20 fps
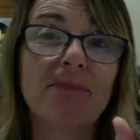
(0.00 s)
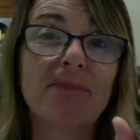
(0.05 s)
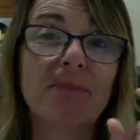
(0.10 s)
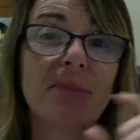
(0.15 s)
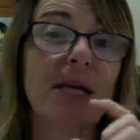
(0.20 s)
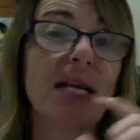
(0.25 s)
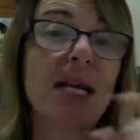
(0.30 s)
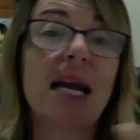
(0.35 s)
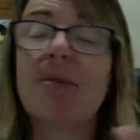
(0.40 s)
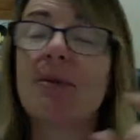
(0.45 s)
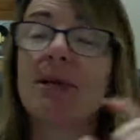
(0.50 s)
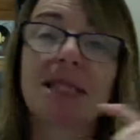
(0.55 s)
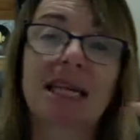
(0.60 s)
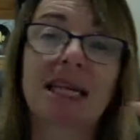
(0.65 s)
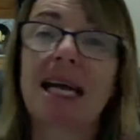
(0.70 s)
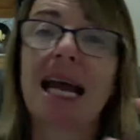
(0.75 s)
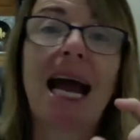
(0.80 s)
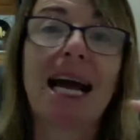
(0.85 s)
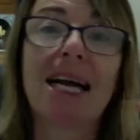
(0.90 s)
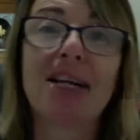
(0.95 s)
been able to
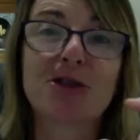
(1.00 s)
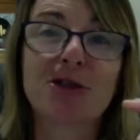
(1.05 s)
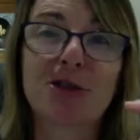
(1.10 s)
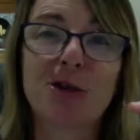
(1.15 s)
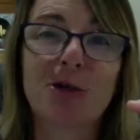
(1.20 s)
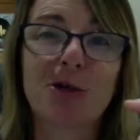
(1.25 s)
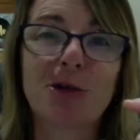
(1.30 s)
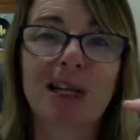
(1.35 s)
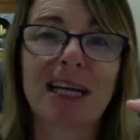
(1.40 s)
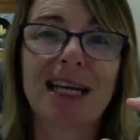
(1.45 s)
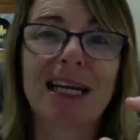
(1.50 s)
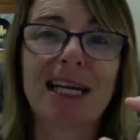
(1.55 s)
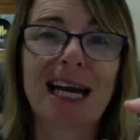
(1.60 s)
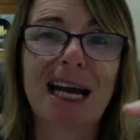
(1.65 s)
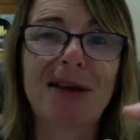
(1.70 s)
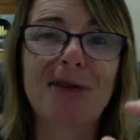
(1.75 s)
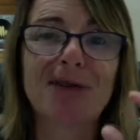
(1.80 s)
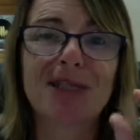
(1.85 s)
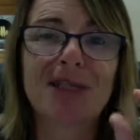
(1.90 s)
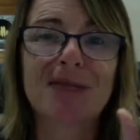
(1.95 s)
catch all the
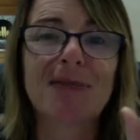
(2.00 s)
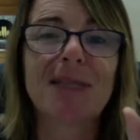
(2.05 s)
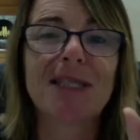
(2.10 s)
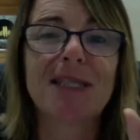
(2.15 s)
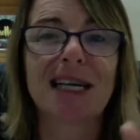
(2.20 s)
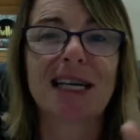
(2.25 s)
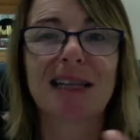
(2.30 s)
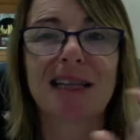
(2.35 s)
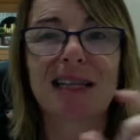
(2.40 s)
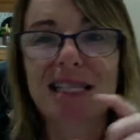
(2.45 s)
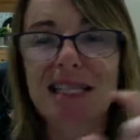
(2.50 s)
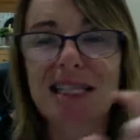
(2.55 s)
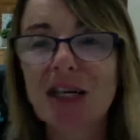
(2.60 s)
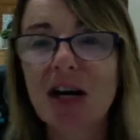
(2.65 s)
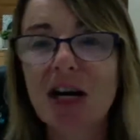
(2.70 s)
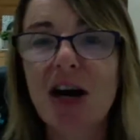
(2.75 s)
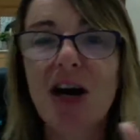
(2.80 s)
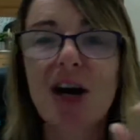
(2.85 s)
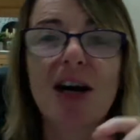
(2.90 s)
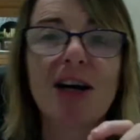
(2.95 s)
announcements at the
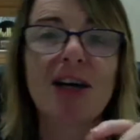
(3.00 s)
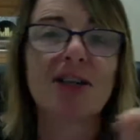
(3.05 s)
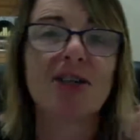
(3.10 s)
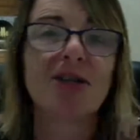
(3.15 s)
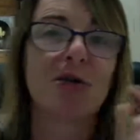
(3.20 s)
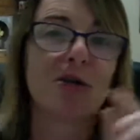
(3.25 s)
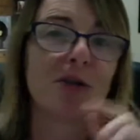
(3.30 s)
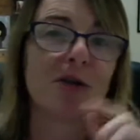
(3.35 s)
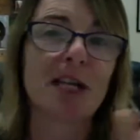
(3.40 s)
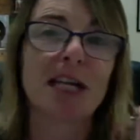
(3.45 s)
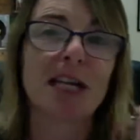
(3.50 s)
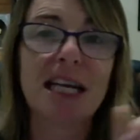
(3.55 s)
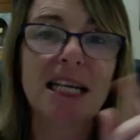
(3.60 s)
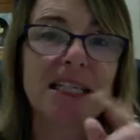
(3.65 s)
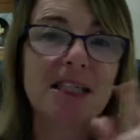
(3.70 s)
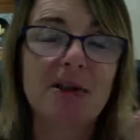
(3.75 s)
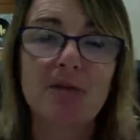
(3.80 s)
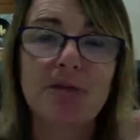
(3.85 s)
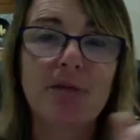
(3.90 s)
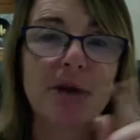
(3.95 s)
start or need
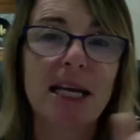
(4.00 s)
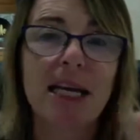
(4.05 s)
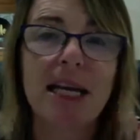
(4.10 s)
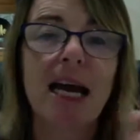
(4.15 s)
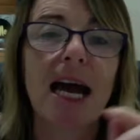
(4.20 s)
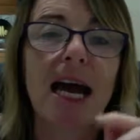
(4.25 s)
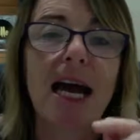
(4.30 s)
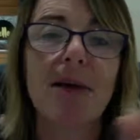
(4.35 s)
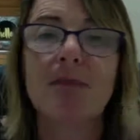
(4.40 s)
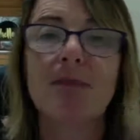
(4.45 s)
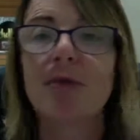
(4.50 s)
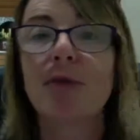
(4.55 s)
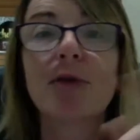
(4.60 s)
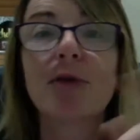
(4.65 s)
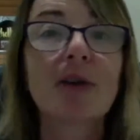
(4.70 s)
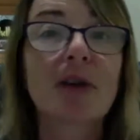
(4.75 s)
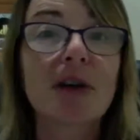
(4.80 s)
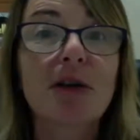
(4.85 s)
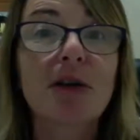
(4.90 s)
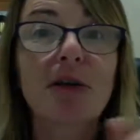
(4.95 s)
to recap rather
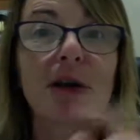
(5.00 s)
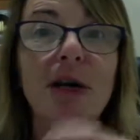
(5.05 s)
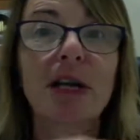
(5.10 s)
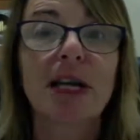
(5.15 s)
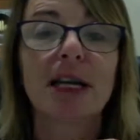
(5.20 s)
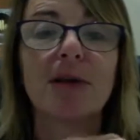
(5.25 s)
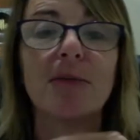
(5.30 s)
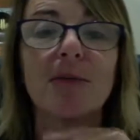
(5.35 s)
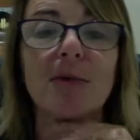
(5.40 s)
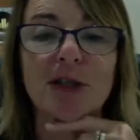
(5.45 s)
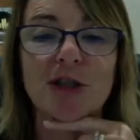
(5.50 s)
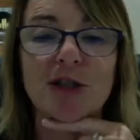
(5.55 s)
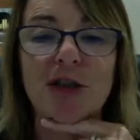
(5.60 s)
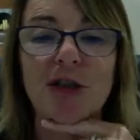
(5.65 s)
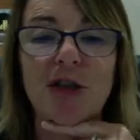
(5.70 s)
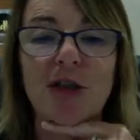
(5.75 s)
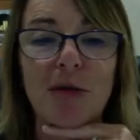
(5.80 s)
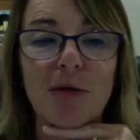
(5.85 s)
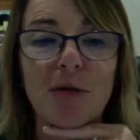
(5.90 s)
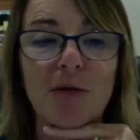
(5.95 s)
than going in and
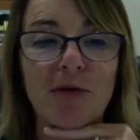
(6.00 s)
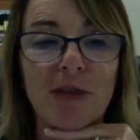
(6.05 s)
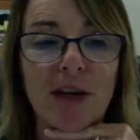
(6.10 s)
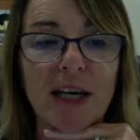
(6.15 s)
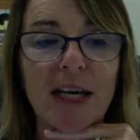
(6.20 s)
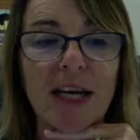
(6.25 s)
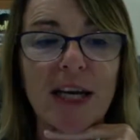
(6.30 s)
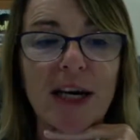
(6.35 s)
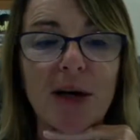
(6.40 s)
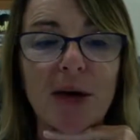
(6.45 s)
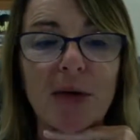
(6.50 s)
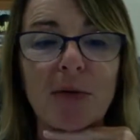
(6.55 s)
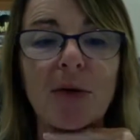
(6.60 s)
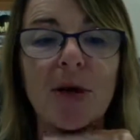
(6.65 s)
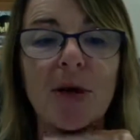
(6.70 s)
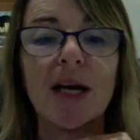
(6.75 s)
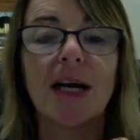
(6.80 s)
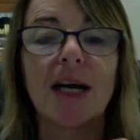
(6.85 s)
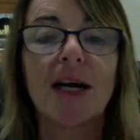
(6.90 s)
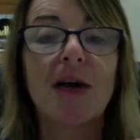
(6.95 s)
watching the whole video,
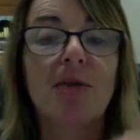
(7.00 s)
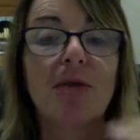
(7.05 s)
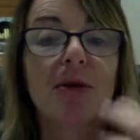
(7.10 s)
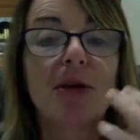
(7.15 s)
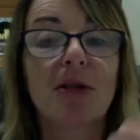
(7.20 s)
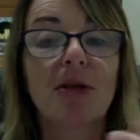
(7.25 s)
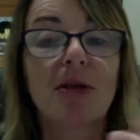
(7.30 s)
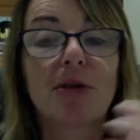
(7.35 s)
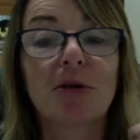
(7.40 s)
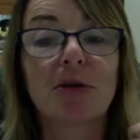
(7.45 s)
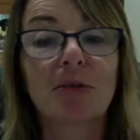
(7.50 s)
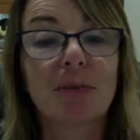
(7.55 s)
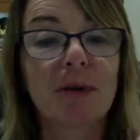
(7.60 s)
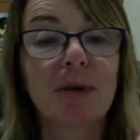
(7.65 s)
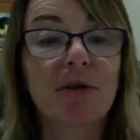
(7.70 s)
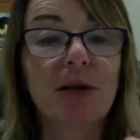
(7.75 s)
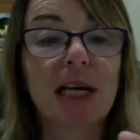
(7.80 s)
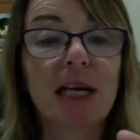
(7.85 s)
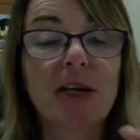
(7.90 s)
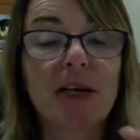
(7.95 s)
we thought it would
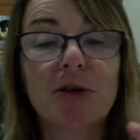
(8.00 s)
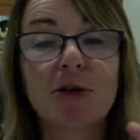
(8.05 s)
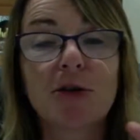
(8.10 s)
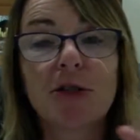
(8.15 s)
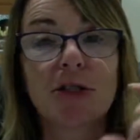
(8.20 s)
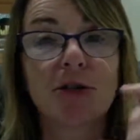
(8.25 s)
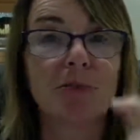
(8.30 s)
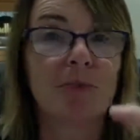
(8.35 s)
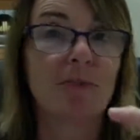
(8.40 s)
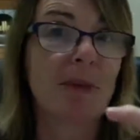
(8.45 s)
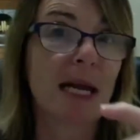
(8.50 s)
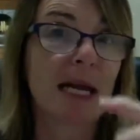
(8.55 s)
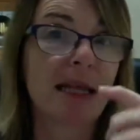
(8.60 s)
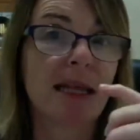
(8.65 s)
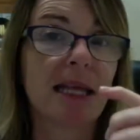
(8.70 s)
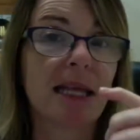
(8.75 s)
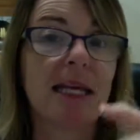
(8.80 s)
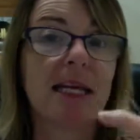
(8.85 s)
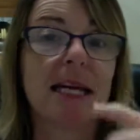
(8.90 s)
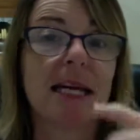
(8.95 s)
be really good to make
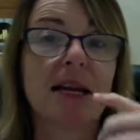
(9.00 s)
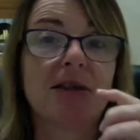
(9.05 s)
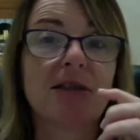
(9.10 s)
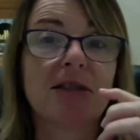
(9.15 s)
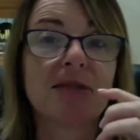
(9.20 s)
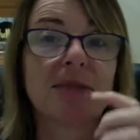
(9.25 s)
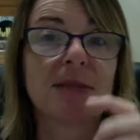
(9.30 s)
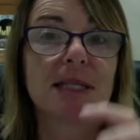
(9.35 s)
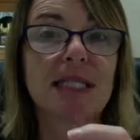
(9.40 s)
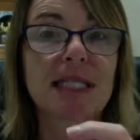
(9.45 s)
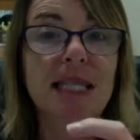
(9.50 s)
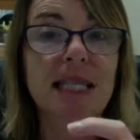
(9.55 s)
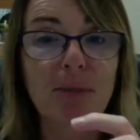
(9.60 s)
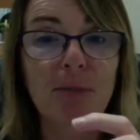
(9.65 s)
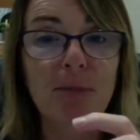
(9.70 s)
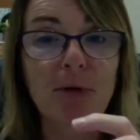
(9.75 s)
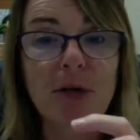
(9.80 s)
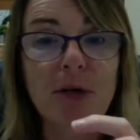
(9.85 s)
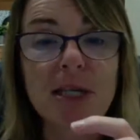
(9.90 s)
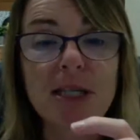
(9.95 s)
the announcement
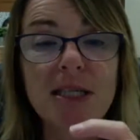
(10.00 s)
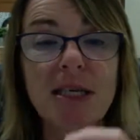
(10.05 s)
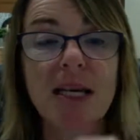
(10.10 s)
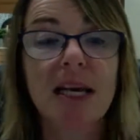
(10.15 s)
separate.